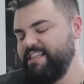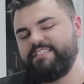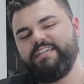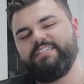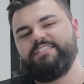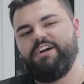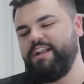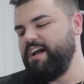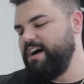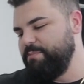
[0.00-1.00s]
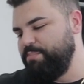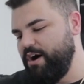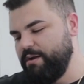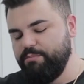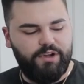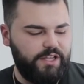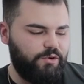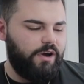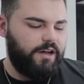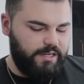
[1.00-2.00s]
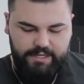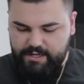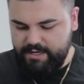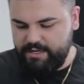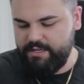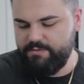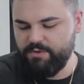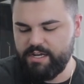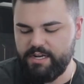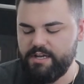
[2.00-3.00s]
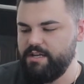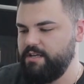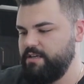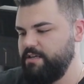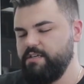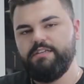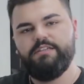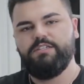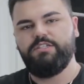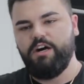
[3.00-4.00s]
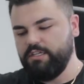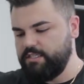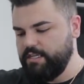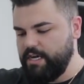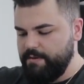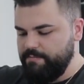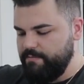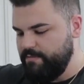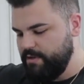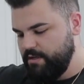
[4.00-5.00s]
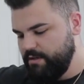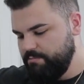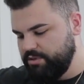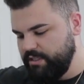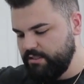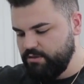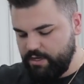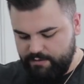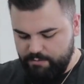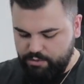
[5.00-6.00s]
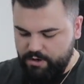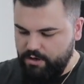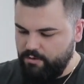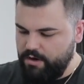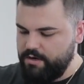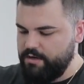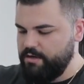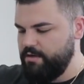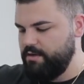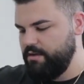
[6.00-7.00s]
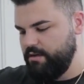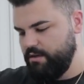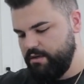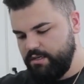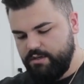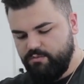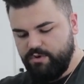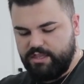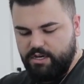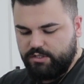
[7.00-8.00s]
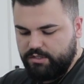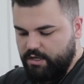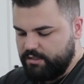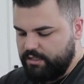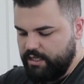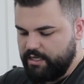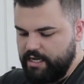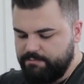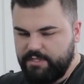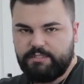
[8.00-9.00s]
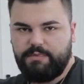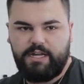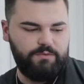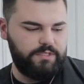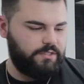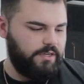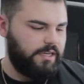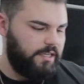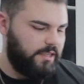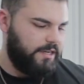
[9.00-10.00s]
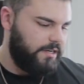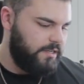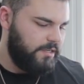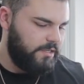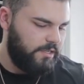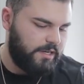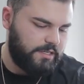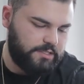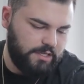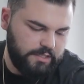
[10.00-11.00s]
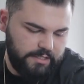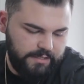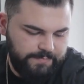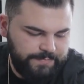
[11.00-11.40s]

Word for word: Let's get started. I got a pot of boiling water here. We're gonna salt it up. Please don't ever boil water without salting it up. Doesn't matter what's going in there. You gotta salt it.